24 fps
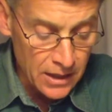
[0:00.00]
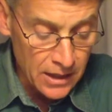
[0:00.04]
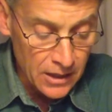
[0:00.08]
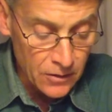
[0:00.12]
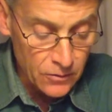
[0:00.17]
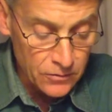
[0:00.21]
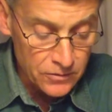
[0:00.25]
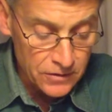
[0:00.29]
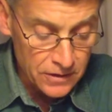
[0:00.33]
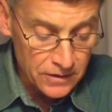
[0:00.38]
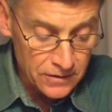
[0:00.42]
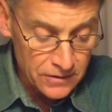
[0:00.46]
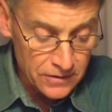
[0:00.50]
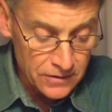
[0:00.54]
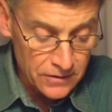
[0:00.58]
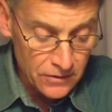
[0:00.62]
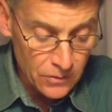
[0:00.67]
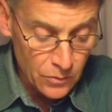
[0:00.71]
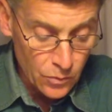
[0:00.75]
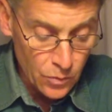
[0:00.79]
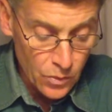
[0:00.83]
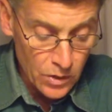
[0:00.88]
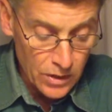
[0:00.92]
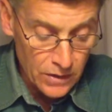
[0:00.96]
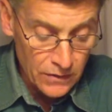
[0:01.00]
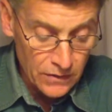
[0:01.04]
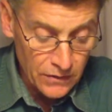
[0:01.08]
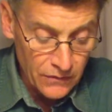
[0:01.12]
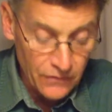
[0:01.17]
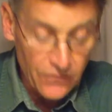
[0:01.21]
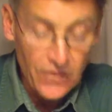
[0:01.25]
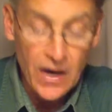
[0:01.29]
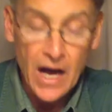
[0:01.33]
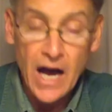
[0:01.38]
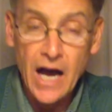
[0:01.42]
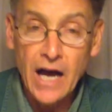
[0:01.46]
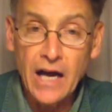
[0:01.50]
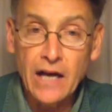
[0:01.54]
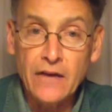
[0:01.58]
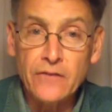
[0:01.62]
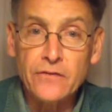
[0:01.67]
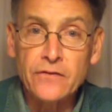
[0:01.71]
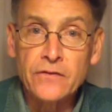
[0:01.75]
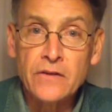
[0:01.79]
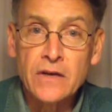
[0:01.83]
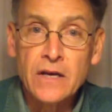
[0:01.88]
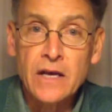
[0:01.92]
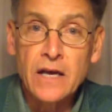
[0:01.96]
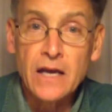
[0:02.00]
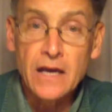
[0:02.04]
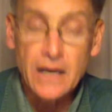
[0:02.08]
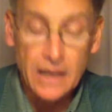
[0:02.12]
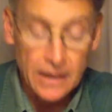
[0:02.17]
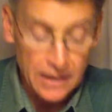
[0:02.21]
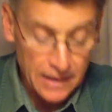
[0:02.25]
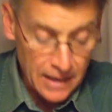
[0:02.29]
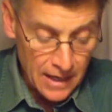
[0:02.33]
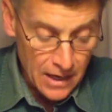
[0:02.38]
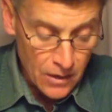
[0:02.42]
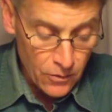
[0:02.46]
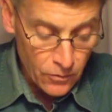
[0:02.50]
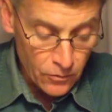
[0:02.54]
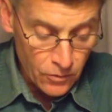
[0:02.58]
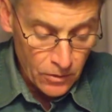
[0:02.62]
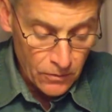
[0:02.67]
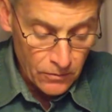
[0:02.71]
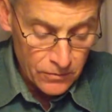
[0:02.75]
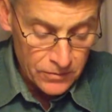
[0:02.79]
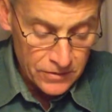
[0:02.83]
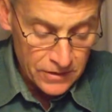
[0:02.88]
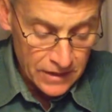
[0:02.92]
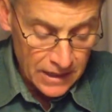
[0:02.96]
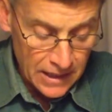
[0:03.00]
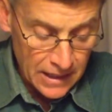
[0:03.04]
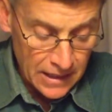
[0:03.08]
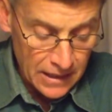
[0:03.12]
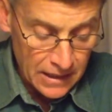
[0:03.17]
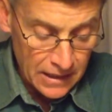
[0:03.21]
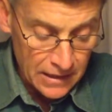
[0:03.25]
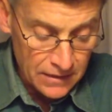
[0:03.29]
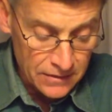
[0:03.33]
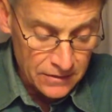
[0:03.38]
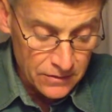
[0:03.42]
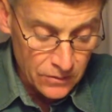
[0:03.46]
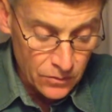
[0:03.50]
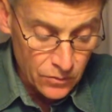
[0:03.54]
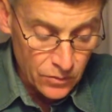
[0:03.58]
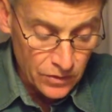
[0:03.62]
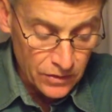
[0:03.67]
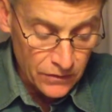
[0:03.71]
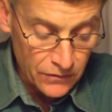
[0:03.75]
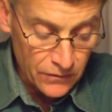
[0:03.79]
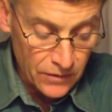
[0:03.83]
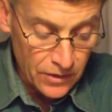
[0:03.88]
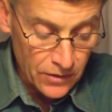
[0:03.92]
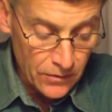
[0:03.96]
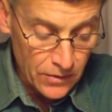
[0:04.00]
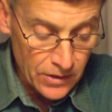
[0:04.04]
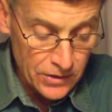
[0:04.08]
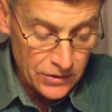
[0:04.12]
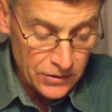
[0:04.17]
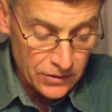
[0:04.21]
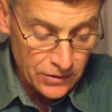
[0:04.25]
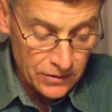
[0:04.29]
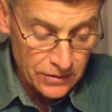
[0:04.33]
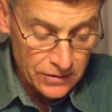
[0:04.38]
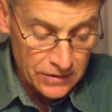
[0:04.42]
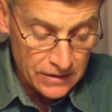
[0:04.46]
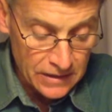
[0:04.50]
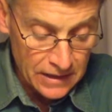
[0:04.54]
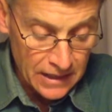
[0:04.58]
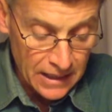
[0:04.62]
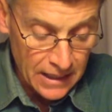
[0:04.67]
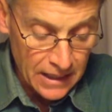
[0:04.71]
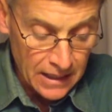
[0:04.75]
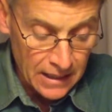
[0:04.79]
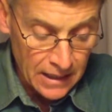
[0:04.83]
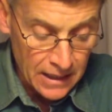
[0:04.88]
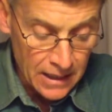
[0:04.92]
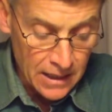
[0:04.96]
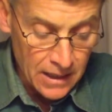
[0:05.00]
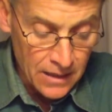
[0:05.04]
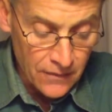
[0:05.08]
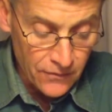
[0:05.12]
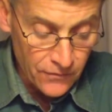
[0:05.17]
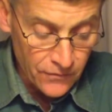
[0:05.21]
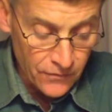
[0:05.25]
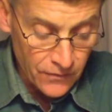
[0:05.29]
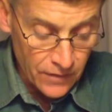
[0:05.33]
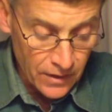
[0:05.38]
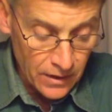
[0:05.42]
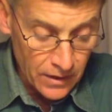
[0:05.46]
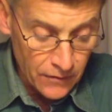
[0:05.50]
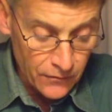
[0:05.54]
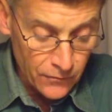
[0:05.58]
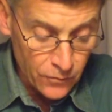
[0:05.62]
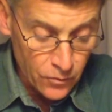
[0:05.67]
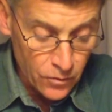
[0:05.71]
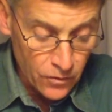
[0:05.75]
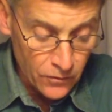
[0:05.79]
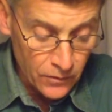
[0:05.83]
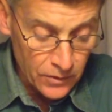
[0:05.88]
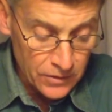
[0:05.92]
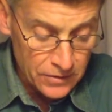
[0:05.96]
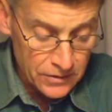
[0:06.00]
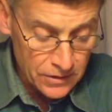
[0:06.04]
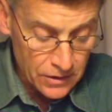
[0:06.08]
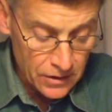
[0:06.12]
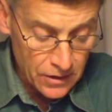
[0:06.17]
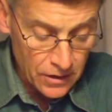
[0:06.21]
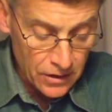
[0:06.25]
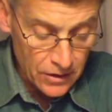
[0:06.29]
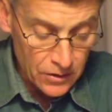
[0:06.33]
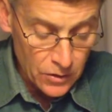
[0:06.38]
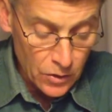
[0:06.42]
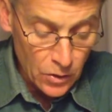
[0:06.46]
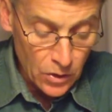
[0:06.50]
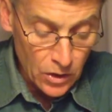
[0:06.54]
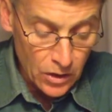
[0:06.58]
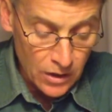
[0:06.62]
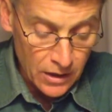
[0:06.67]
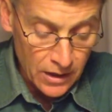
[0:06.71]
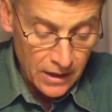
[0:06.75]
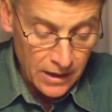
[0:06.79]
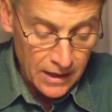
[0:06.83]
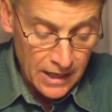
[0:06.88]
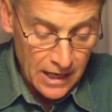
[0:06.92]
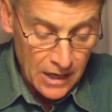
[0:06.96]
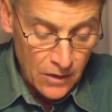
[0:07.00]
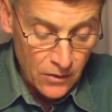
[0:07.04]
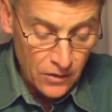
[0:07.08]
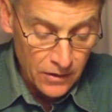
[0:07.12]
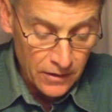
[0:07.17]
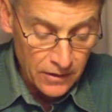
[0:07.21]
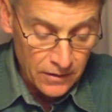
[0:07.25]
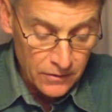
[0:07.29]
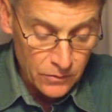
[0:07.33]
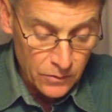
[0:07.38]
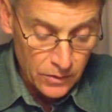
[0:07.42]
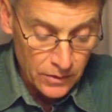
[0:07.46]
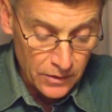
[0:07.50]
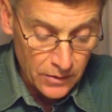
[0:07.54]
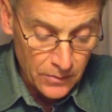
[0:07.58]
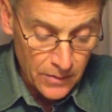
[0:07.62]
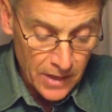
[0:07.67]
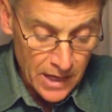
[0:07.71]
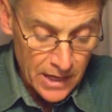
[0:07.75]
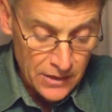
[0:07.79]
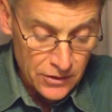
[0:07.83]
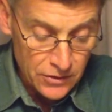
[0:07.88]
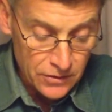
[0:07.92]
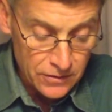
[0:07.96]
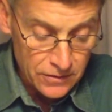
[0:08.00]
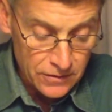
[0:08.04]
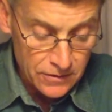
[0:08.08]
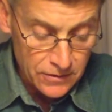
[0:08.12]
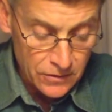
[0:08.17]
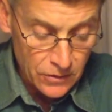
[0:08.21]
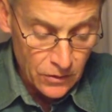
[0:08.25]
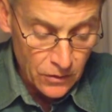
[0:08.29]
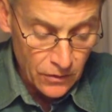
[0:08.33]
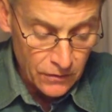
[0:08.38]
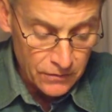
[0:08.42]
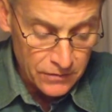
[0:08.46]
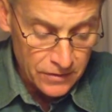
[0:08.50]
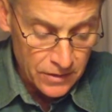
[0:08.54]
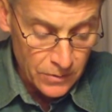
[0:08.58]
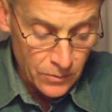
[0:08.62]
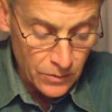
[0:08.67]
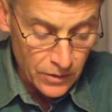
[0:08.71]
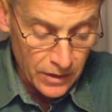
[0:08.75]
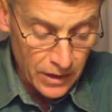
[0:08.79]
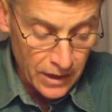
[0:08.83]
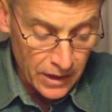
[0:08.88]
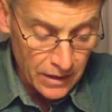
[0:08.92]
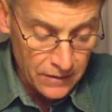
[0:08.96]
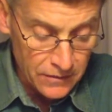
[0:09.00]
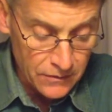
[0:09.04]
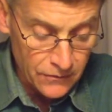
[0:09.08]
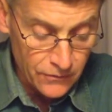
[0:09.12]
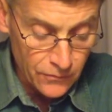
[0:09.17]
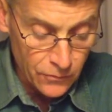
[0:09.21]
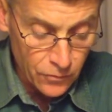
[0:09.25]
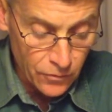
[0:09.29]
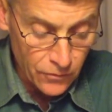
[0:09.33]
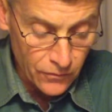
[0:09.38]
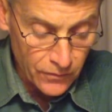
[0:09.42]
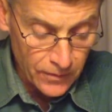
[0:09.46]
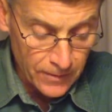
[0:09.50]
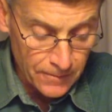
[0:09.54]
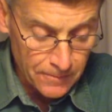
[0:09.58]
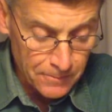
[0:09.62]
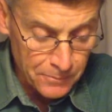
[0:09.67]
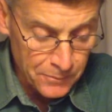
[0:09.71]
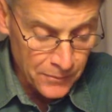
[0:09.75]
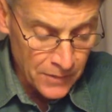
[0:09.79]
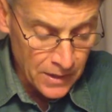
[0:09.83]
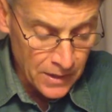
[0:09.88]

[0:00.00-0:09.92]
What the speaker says: it was considered one of the 5. And now what we're saying is, or what the Federation is saying, forfeits are no longer counted as one of the matches. So if someone has a forfeit